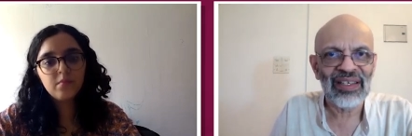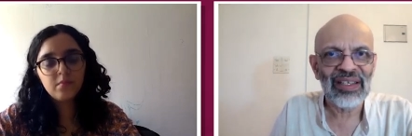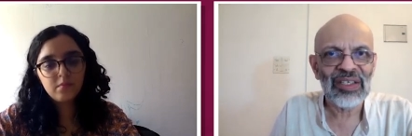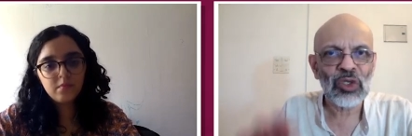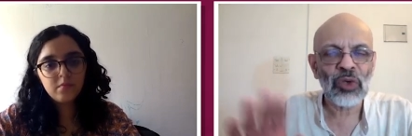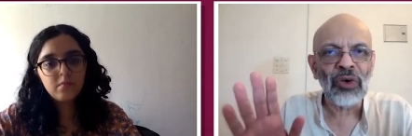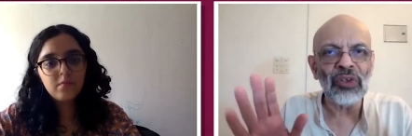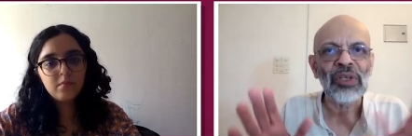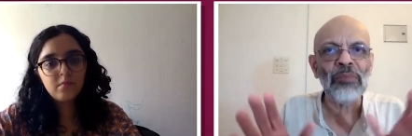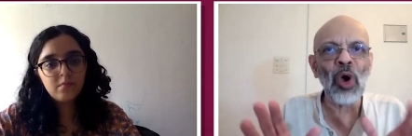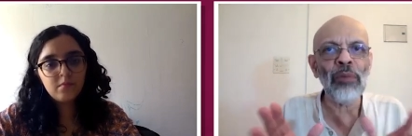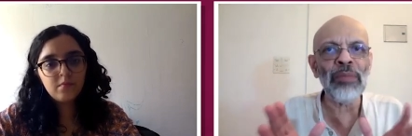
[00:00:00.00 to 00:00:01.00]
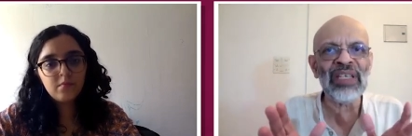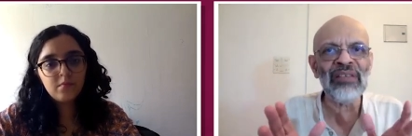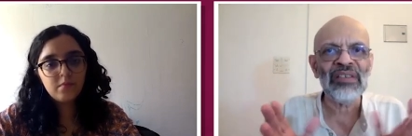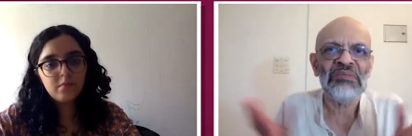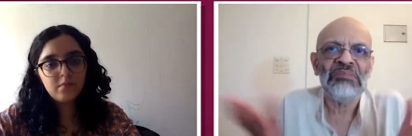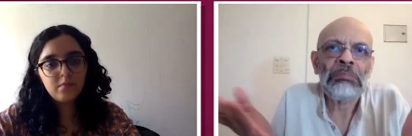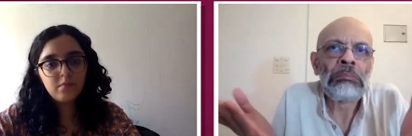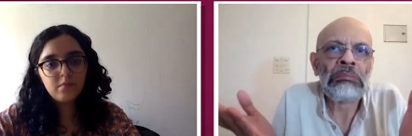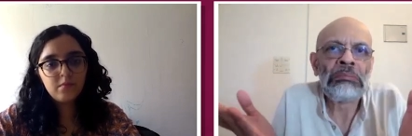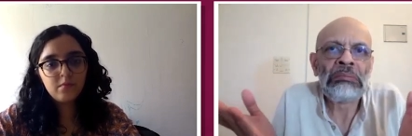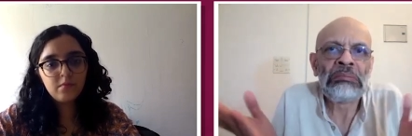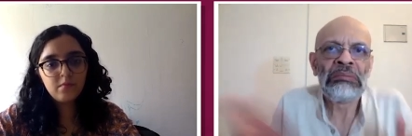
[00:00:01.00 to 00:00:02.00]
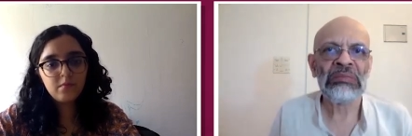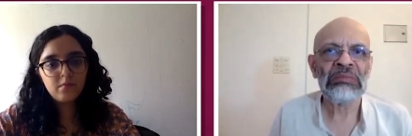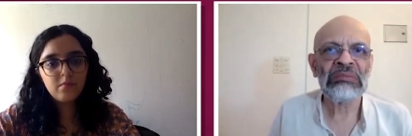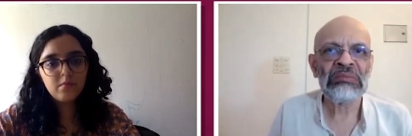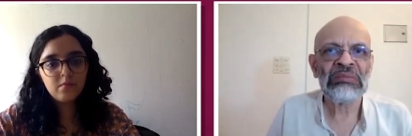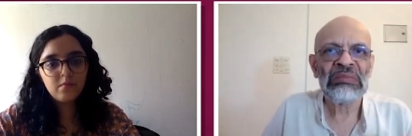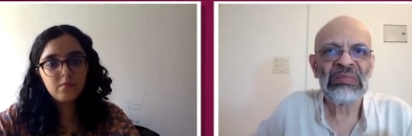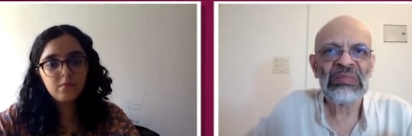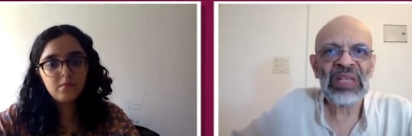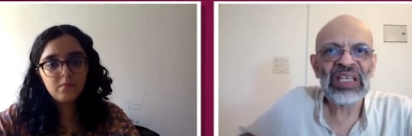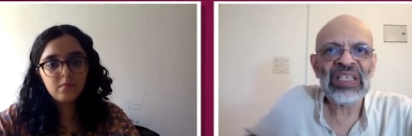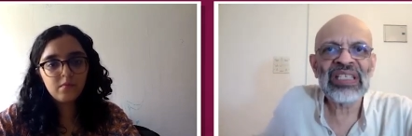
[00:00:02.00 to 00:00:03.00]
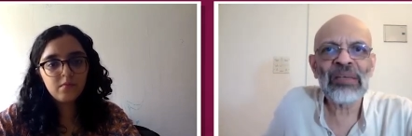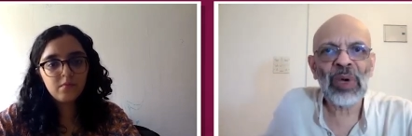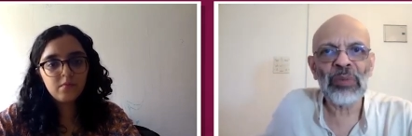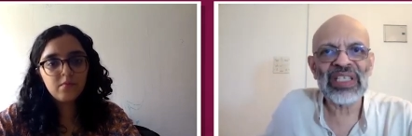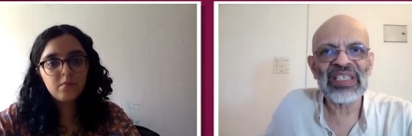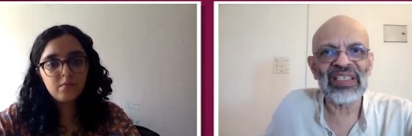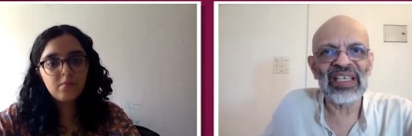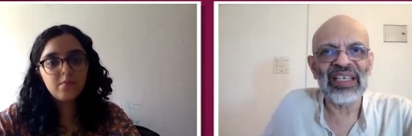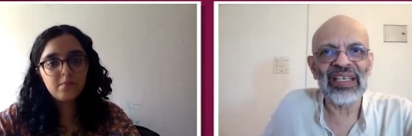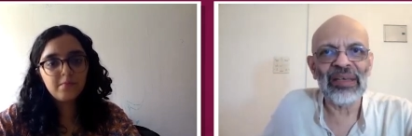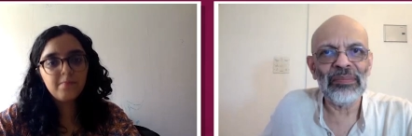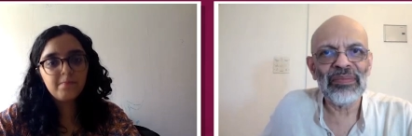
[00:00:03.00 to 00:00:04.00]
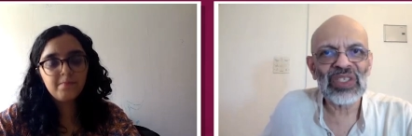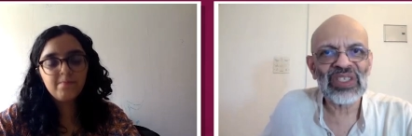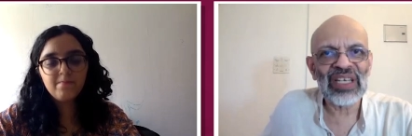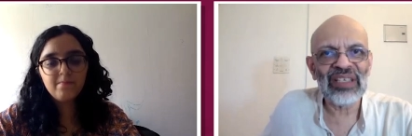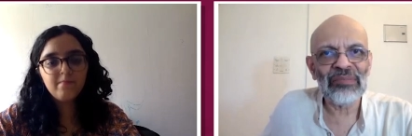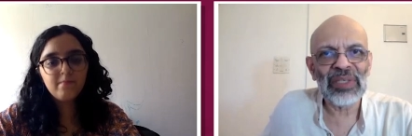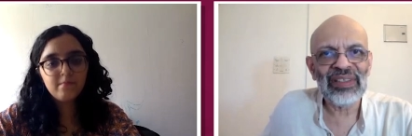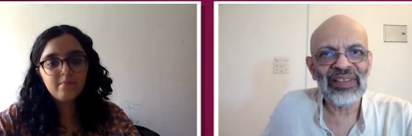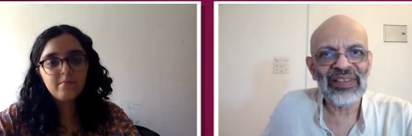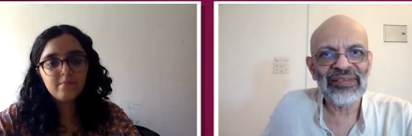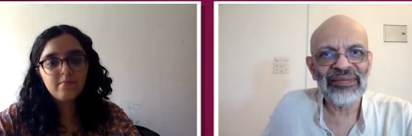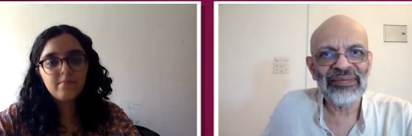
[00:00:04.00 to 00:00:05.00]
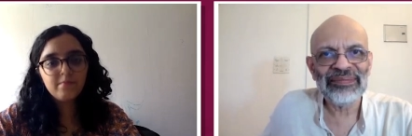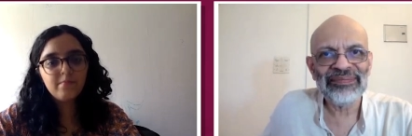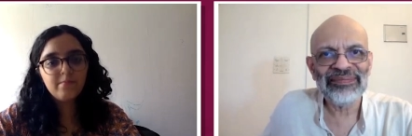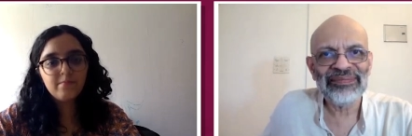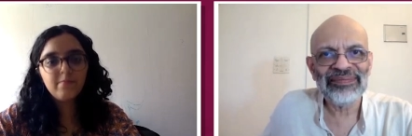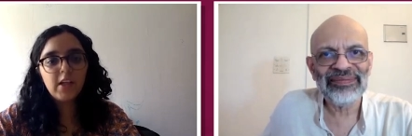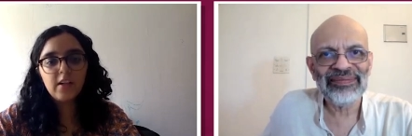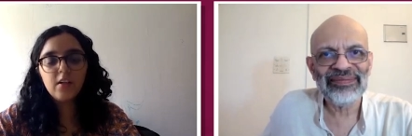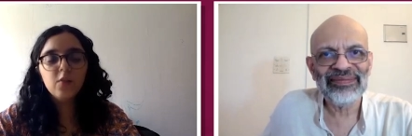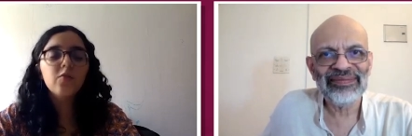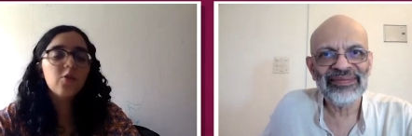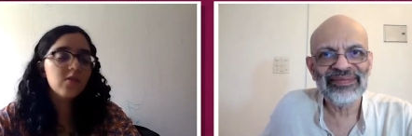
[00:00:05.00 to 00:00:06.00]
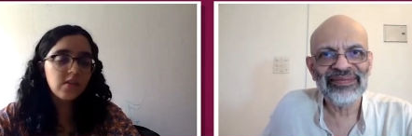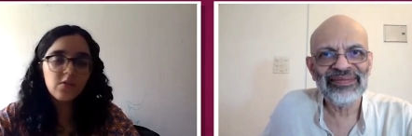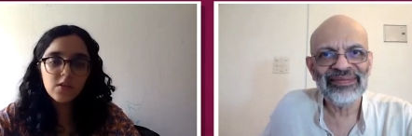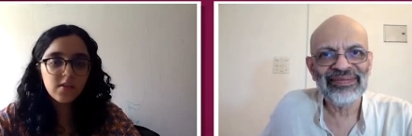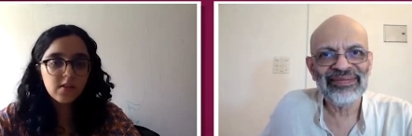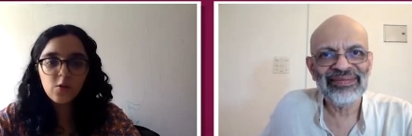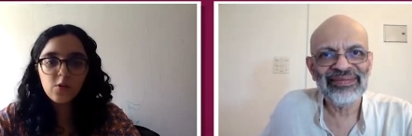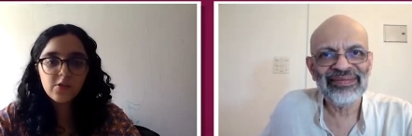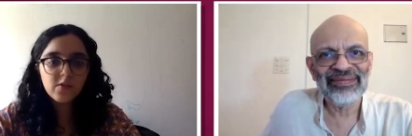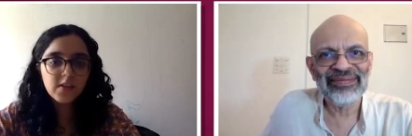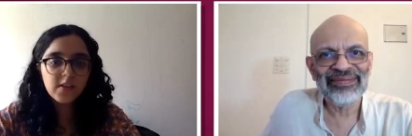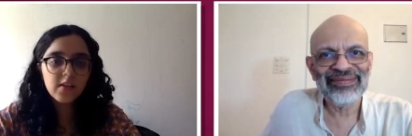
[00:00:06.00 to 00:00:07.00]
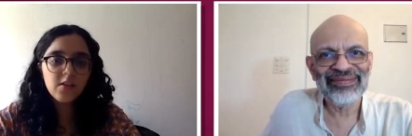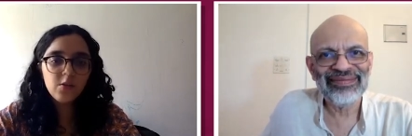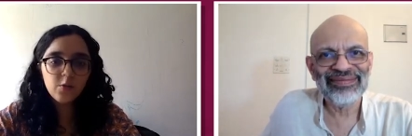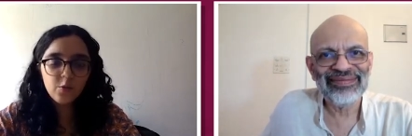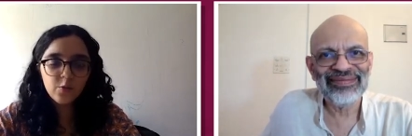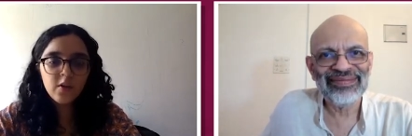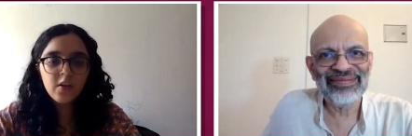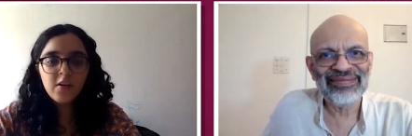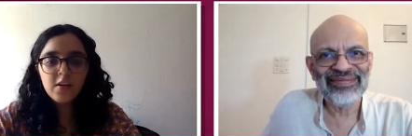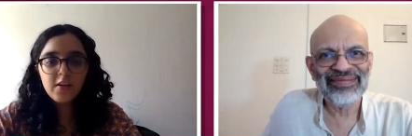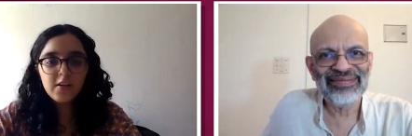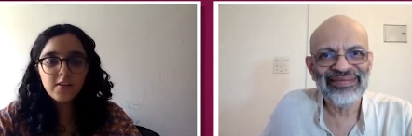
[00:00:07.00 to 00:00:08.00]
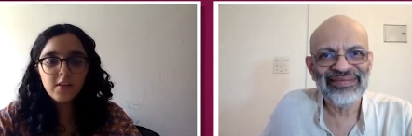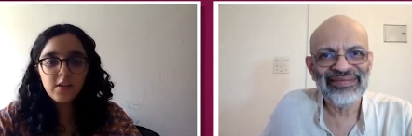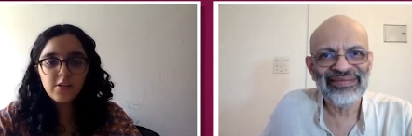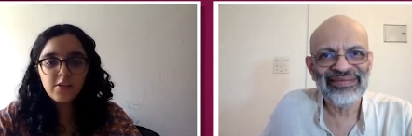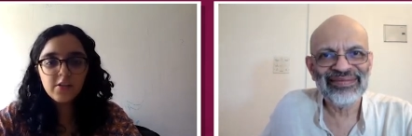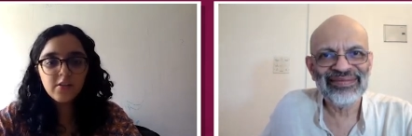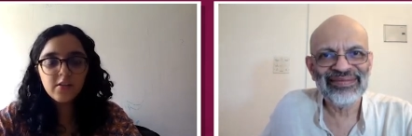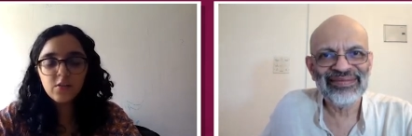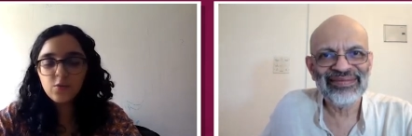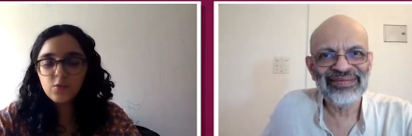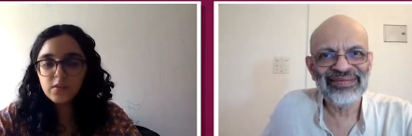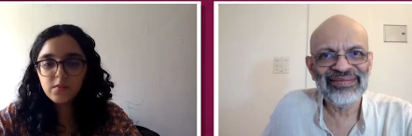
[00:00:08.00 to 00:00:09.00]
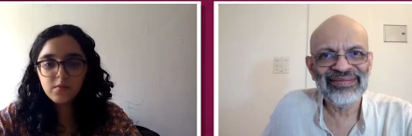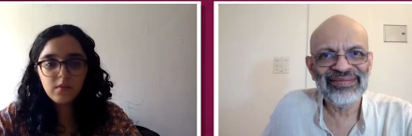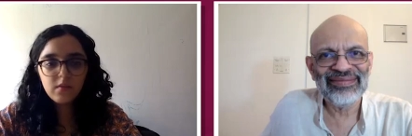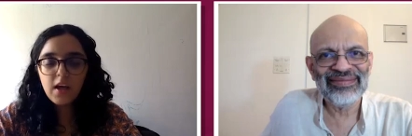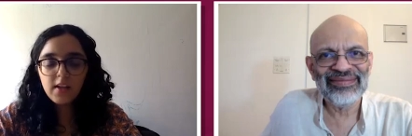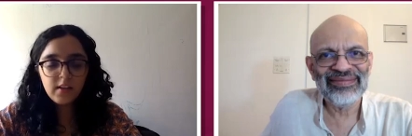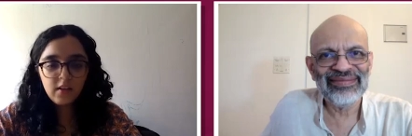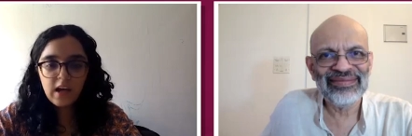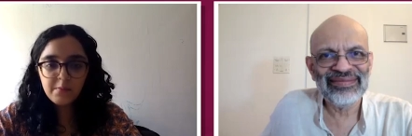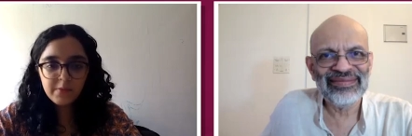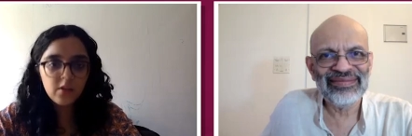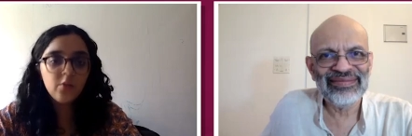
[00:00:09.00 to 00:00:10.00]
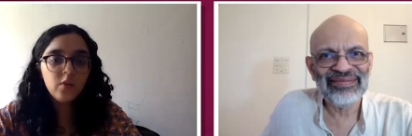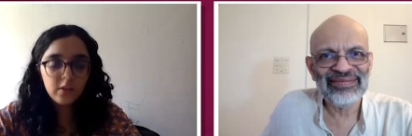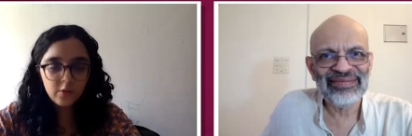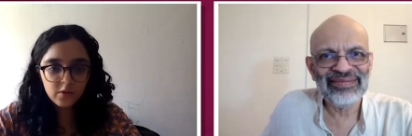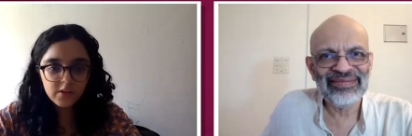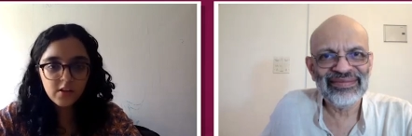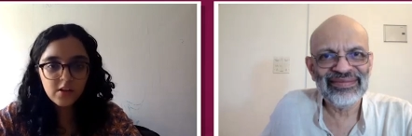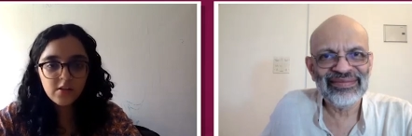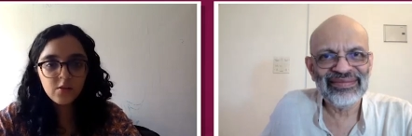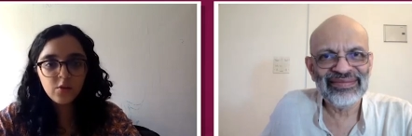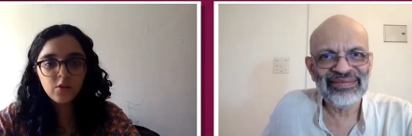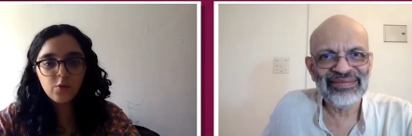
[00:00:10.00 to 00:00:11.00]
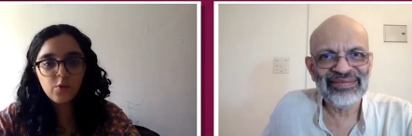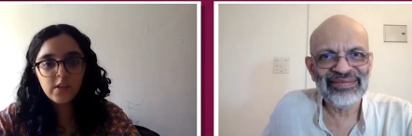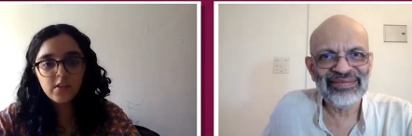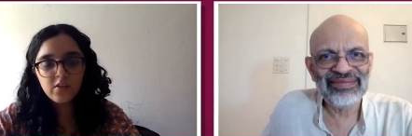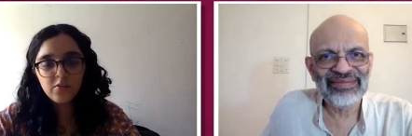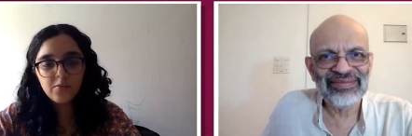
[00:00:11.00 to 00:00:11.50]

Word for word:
Speaker 1: So for the moment, it's a publicity statement.
Speaker 2: Right. And of course, there was also still no discussion, no, I think absolutely no discussion on the question